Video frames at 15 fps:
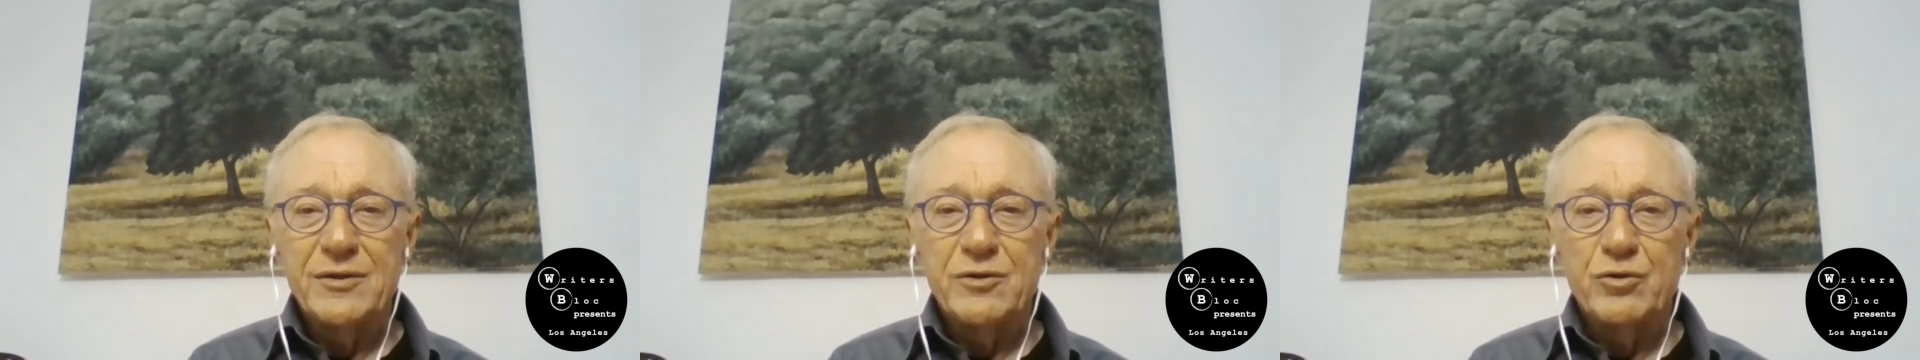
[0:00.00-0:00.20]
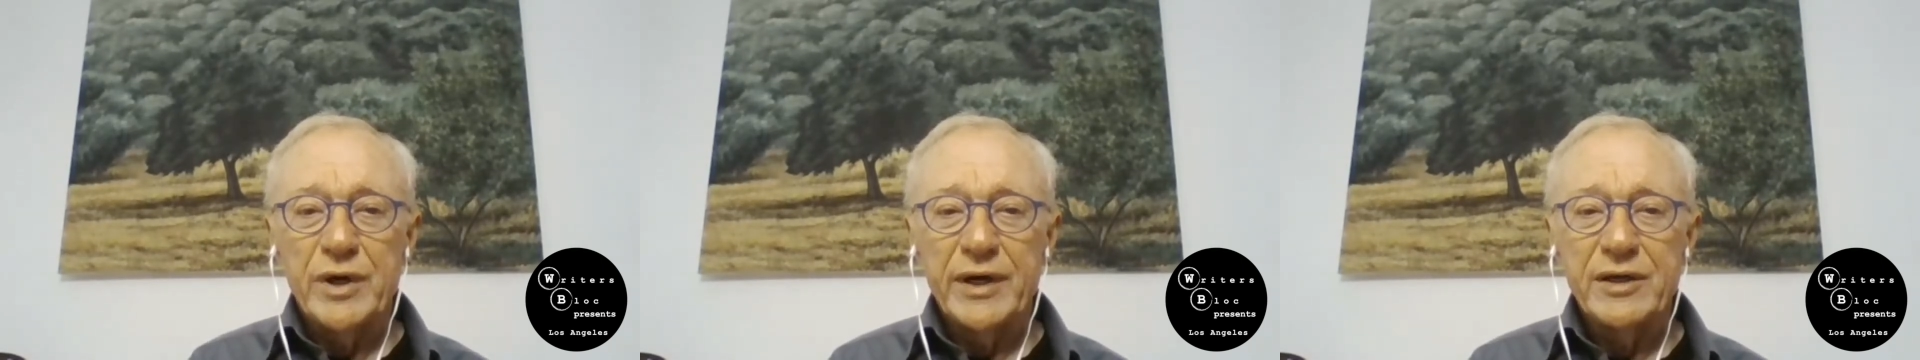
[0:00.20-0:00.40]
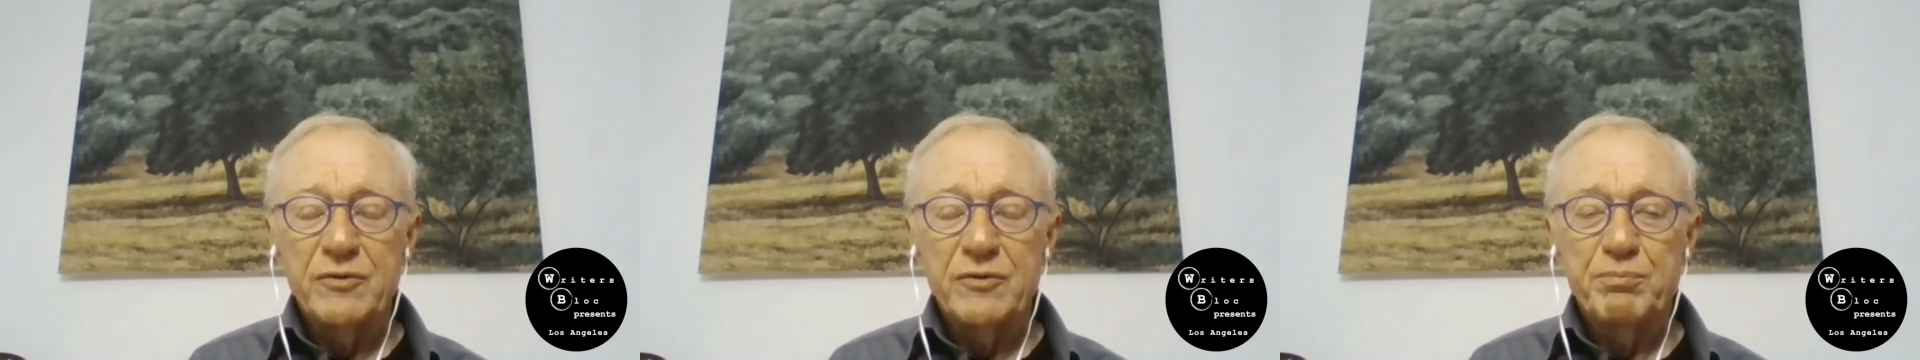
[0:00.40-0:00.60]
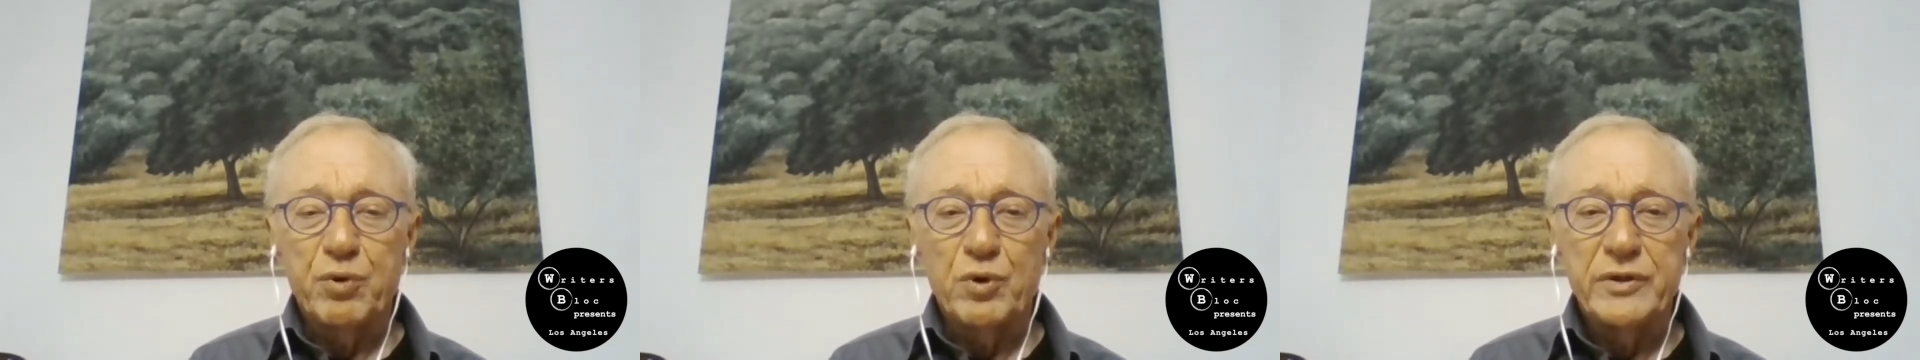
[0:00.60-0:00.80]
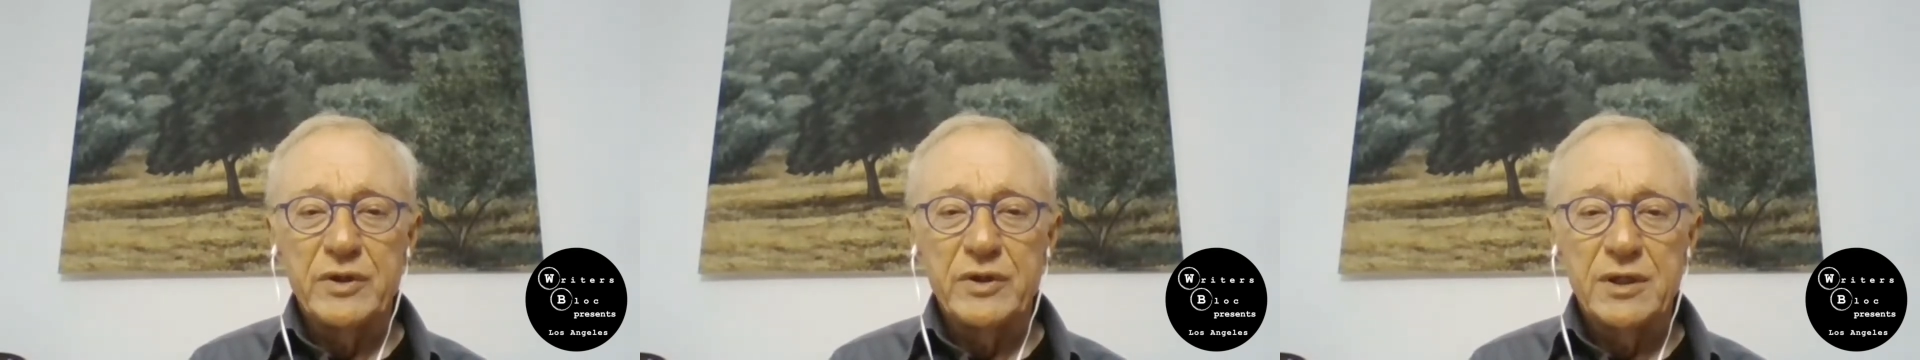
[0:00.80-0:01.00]
write
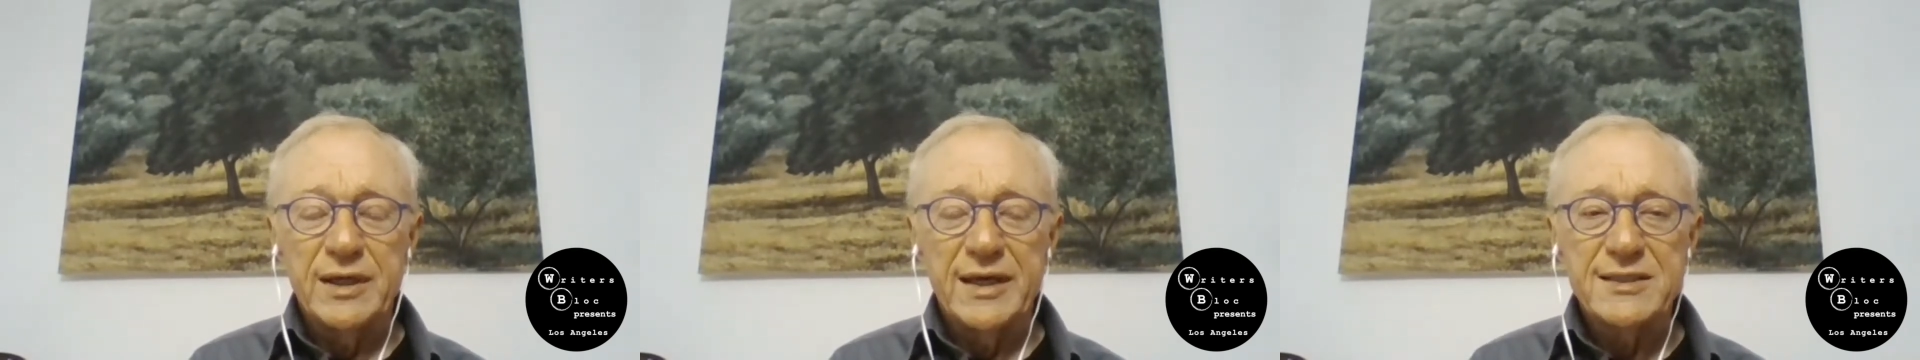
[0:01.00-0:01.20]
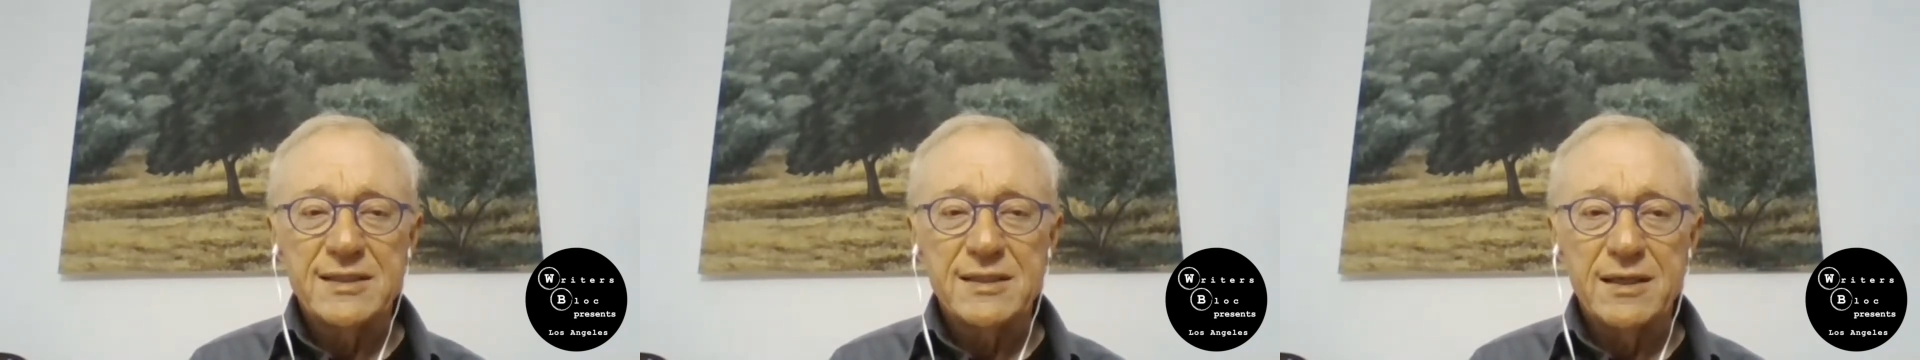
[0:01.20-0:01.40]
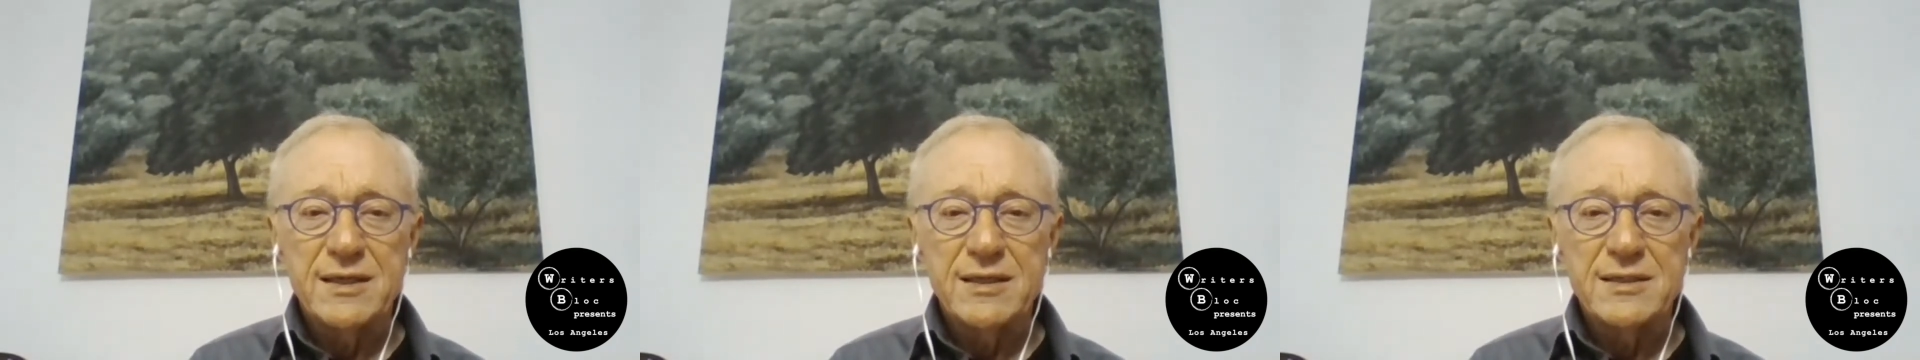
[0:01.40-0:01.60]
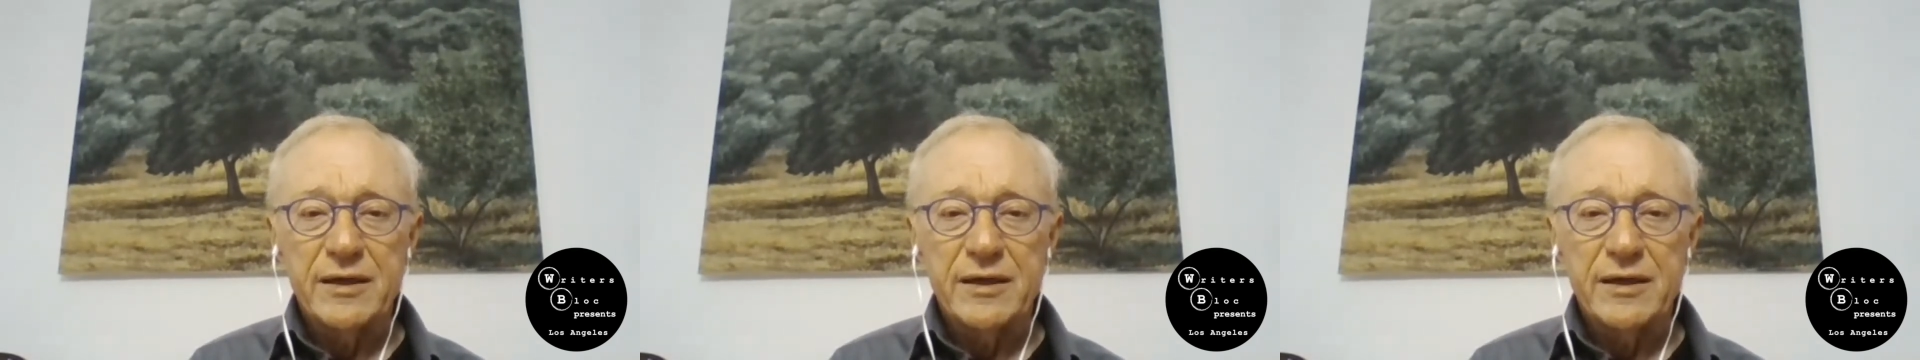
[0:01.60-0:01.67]
political essays,